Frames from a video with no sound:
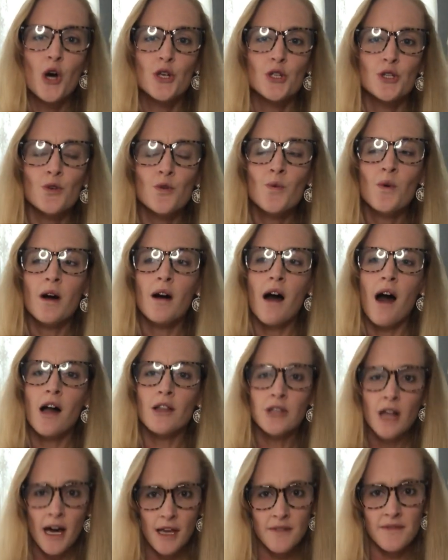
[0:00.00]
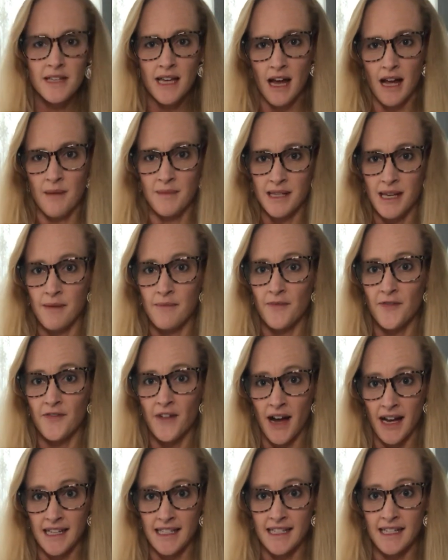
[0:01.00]
So a lot of times I'm
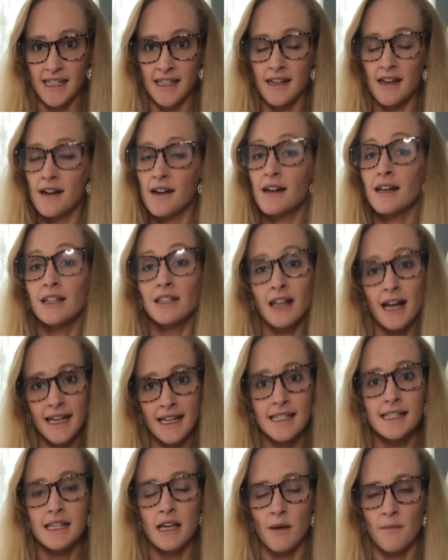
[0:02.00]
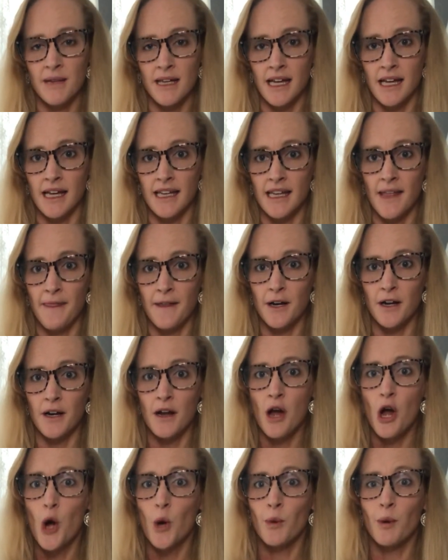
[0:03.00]
finding clients coming in and
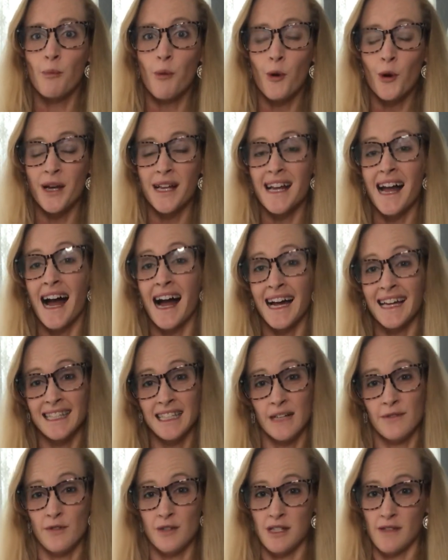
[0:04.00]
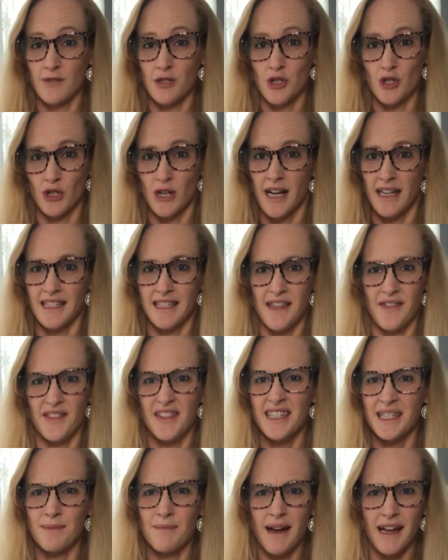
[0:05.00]
they're reporting high levels of stress, and
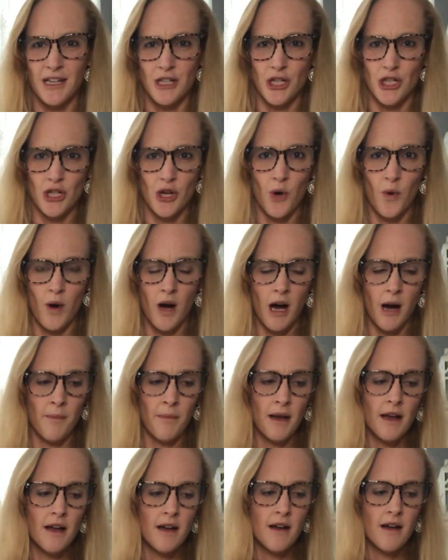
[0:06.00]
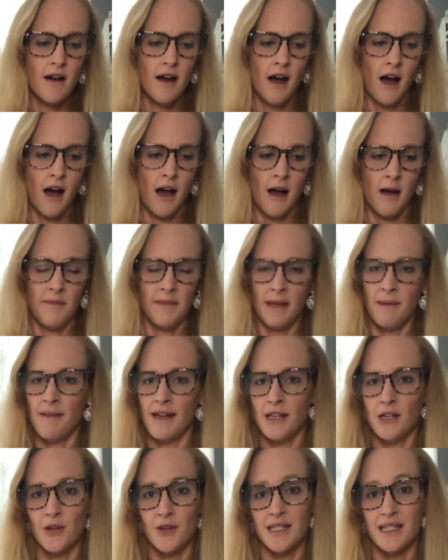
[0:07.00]
this might show up. They
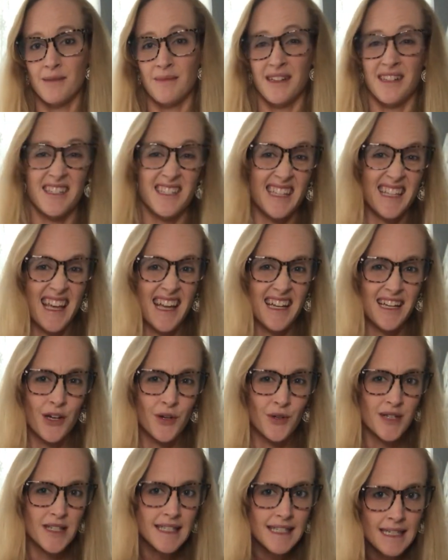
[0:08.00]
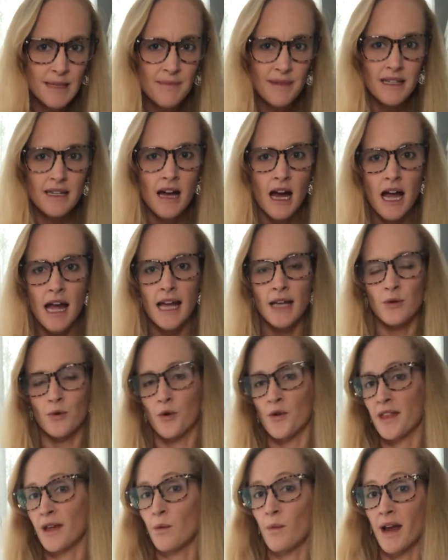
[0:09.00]
may notice it because they can't go to sleep at night
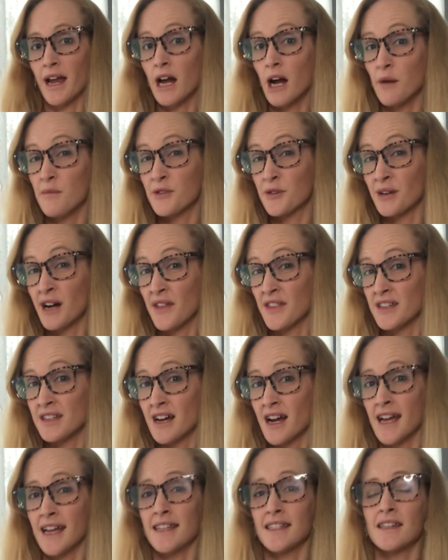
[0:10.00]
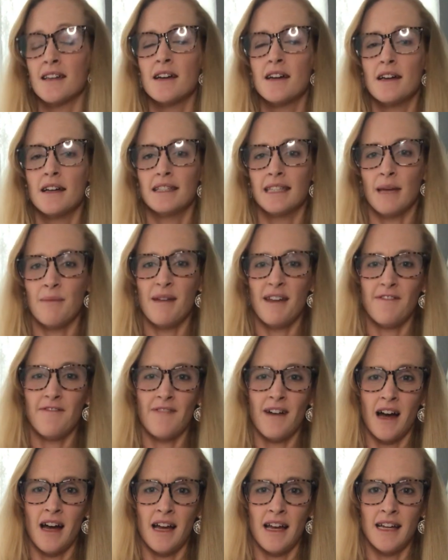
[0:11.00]
or they wake up throughout the night. They may
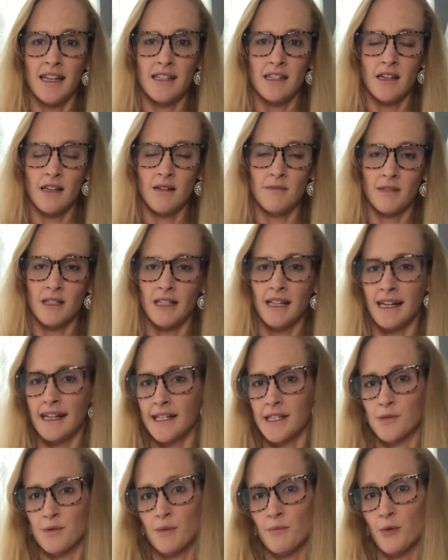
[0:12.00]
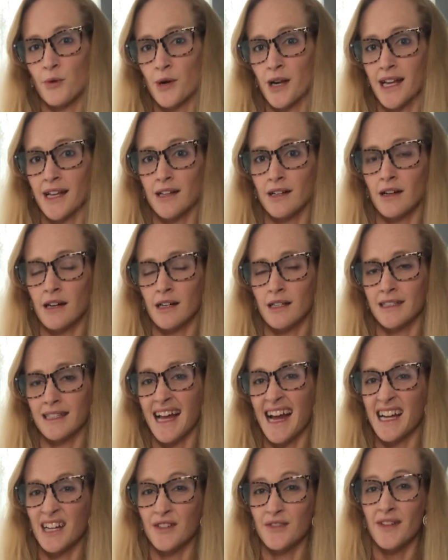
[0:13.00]
find clients reporting
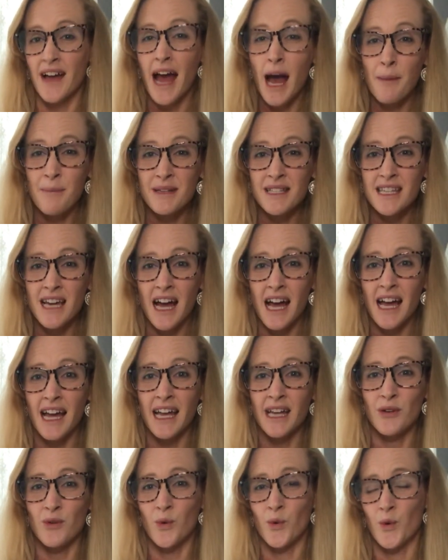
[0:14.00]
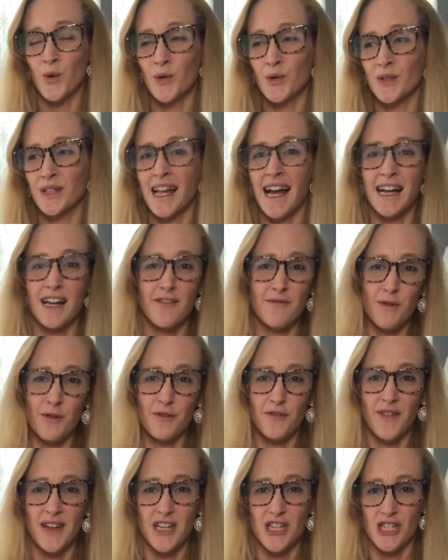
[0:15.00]
lack of appetite or lack of
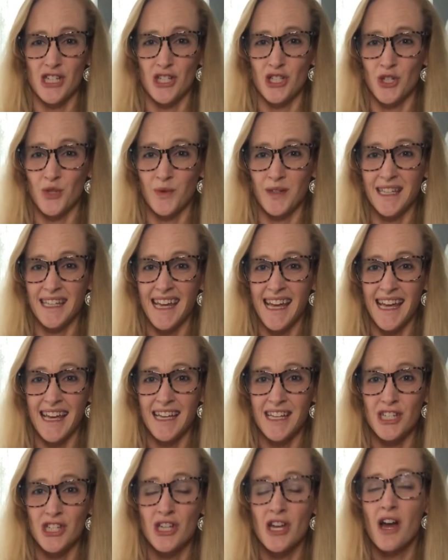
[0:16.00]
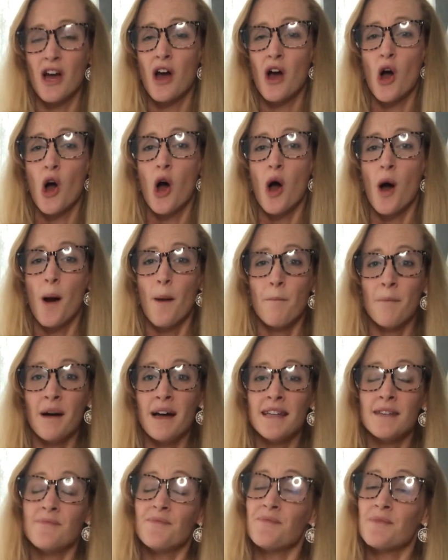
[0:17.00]
motivation to engage,
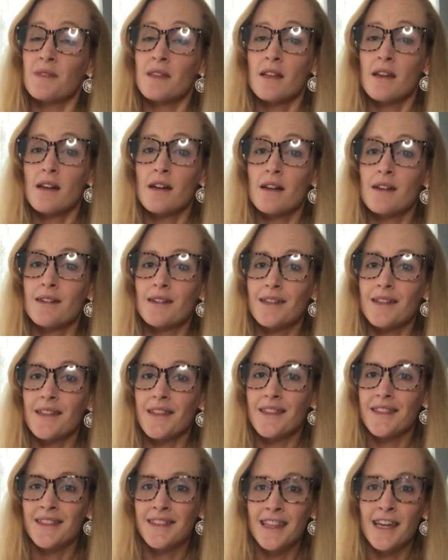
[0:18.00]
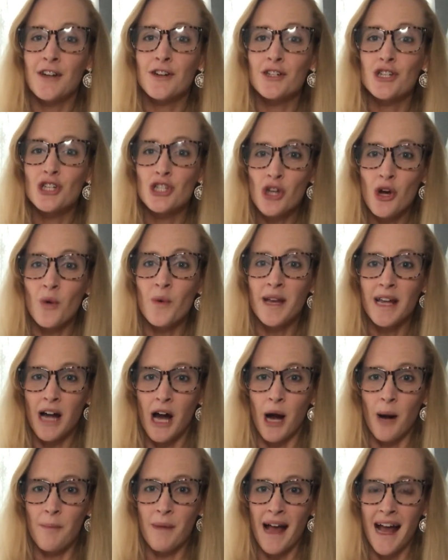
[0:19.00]
but they're showing
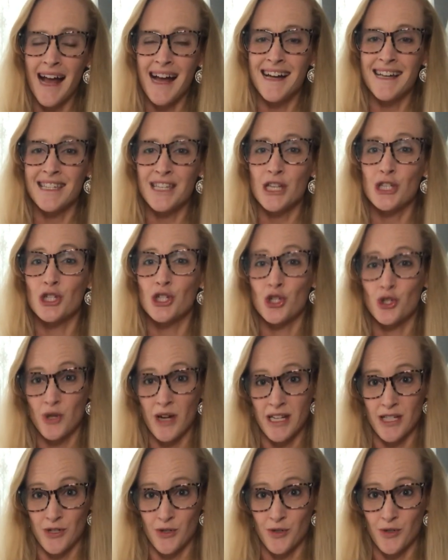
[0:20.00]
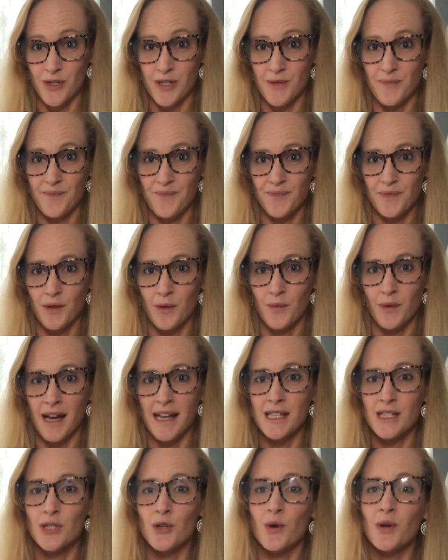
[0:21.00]
up as stressors,
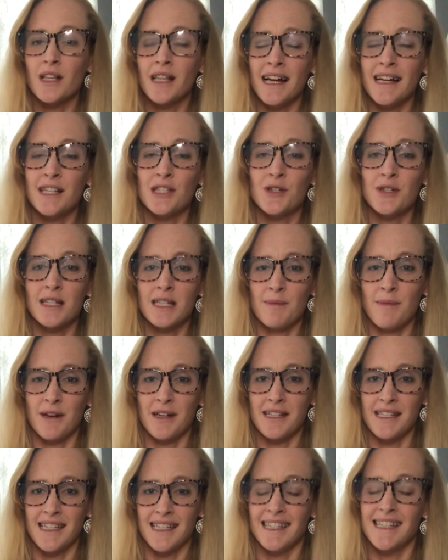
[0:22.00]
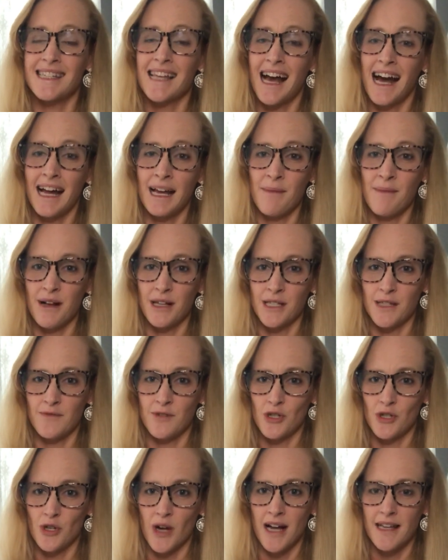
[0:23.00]
right? So clients are experiencing these high amounts of
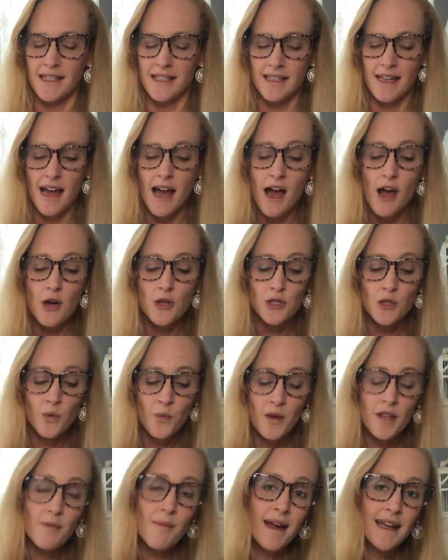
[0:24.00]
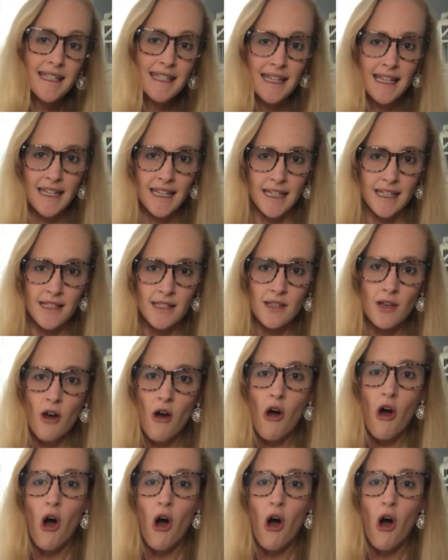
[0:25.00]
stress. So with my teens,